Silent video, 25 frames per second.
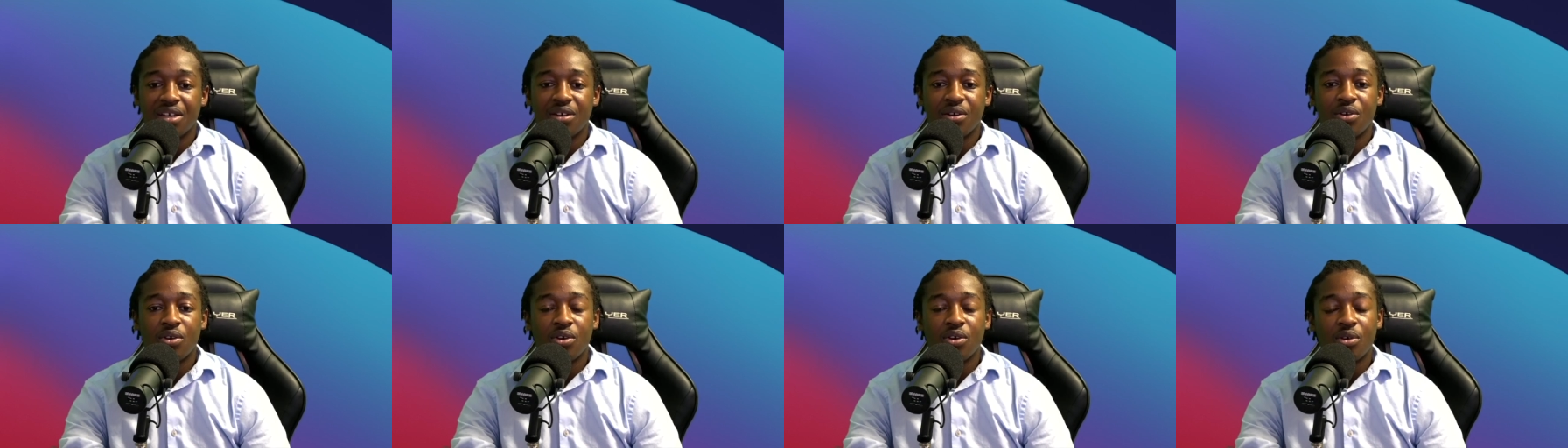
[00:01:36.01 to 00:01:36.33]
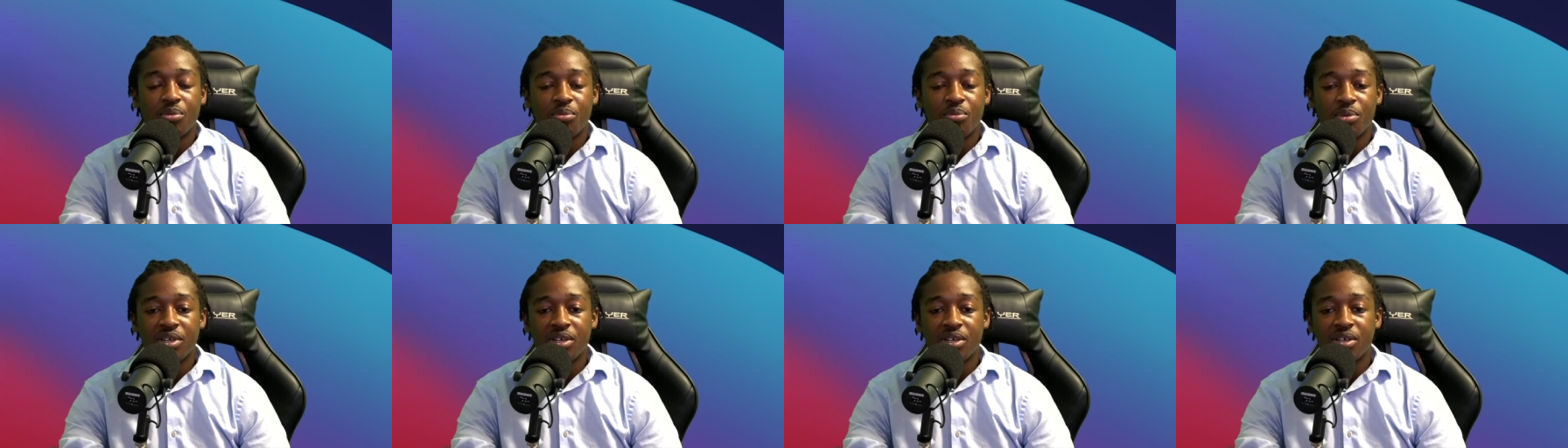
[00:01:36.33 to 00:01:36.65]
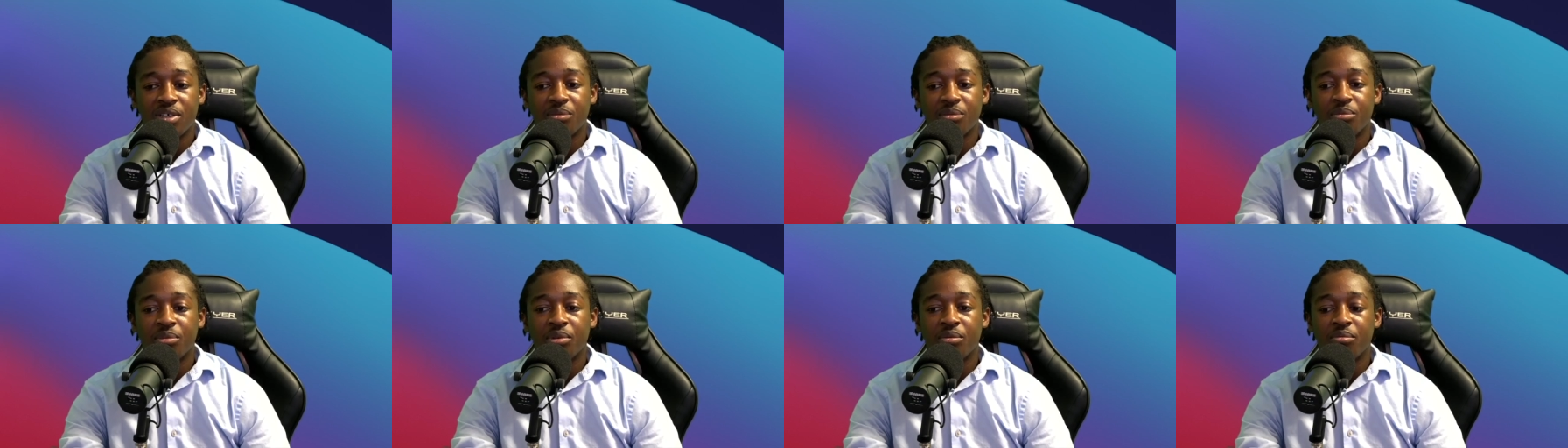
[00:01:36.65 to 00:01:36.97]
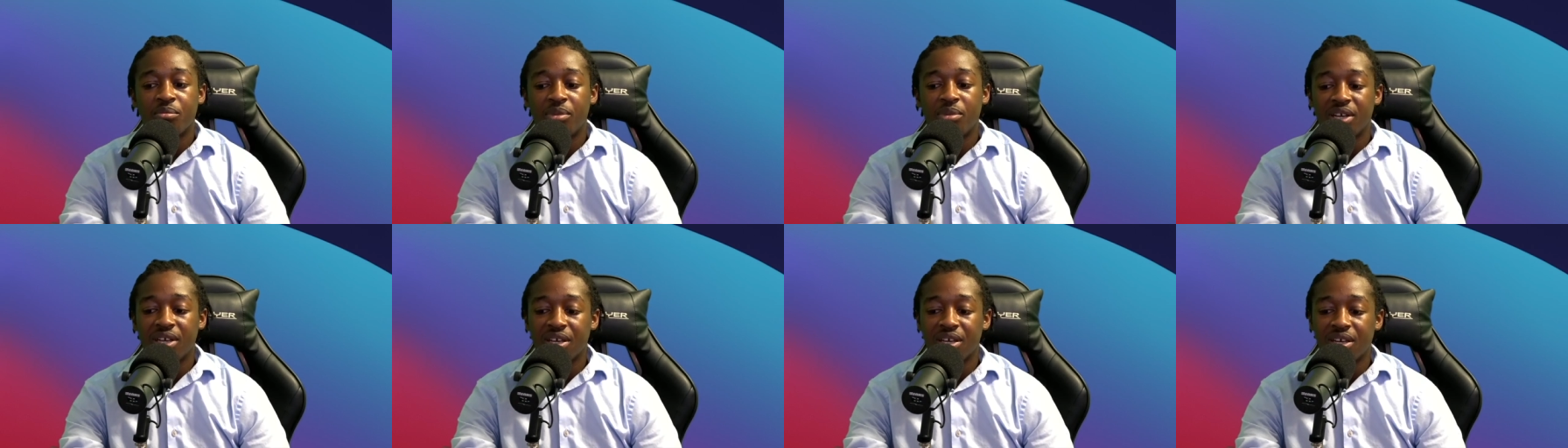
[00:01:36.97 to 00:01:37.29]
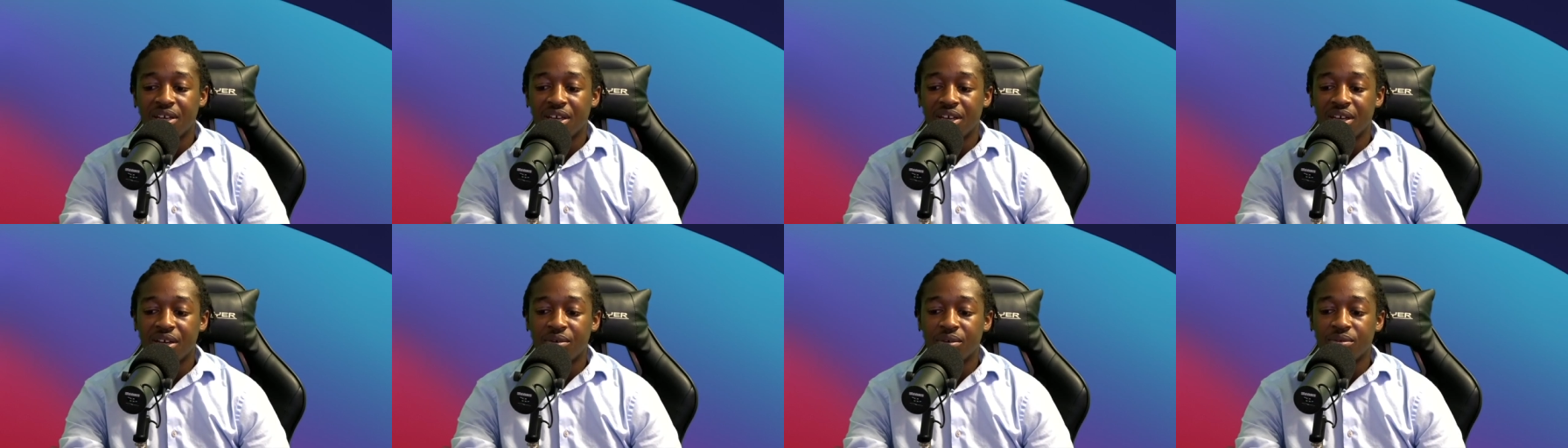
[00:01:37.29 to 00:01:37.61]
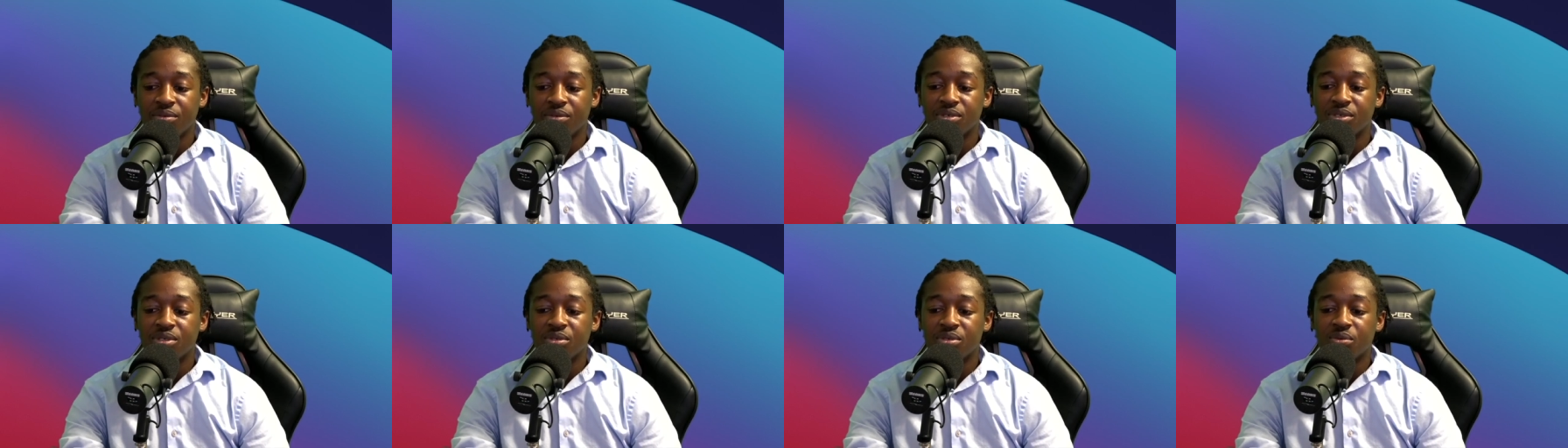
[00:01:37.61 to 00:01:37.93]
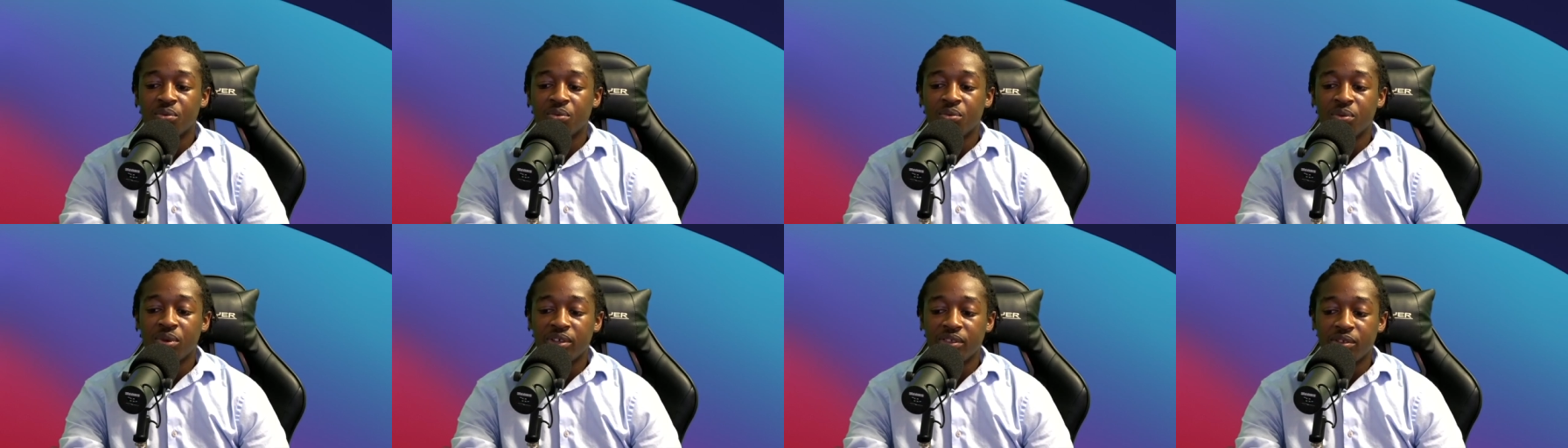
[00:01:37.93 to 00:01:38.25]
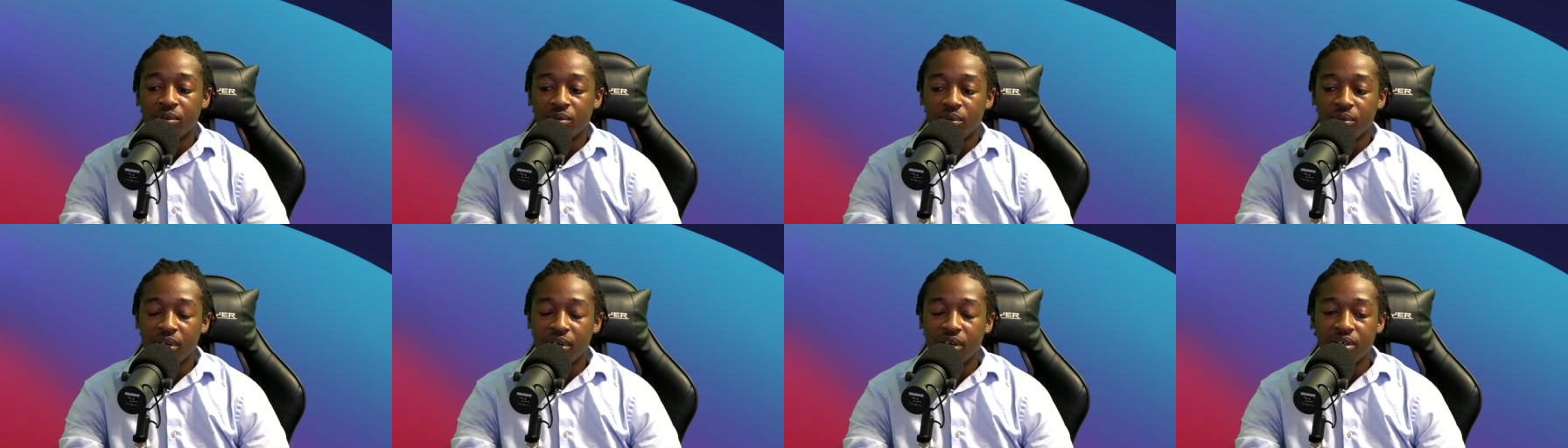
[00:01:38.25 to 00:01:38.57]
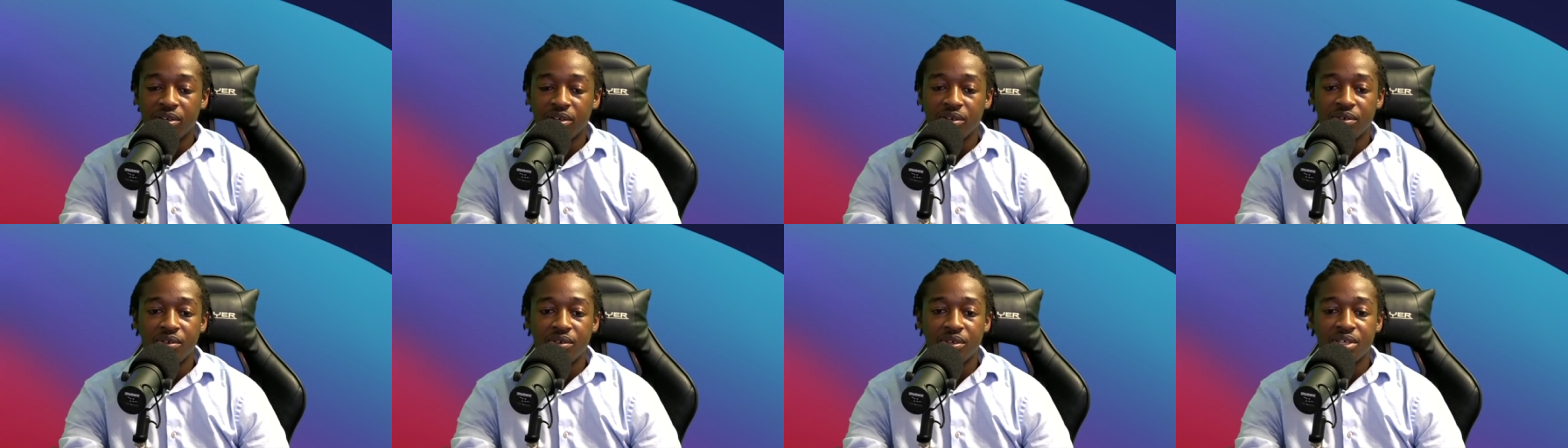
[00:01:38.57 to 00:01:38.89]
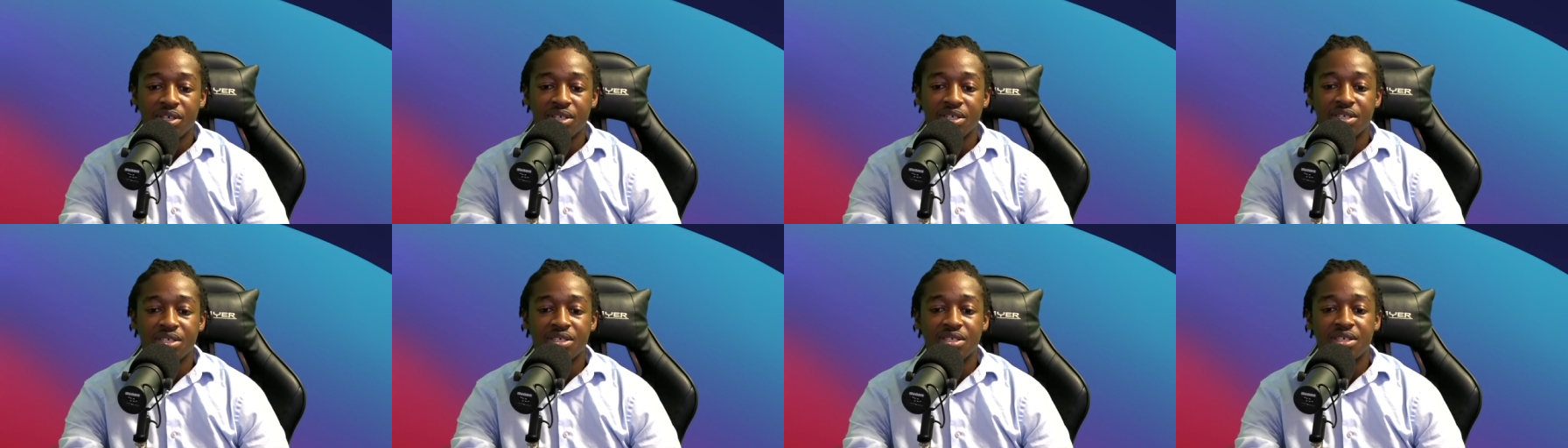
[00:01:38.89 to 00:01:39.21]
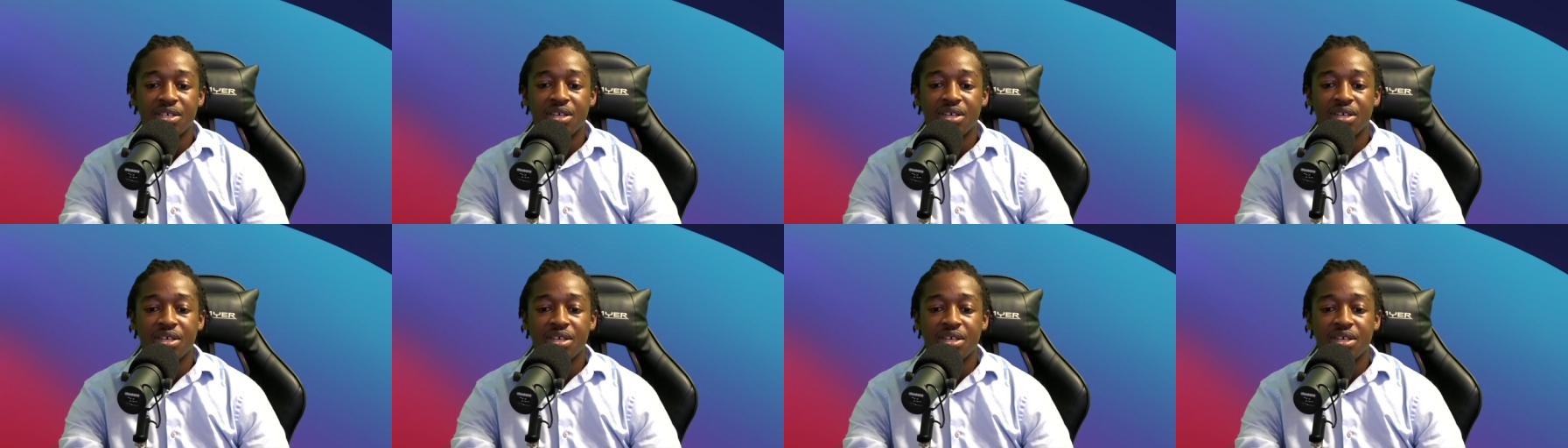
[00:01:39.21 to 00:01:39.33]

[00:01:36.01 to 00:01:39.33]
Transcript: open up bank accounts with credit unions.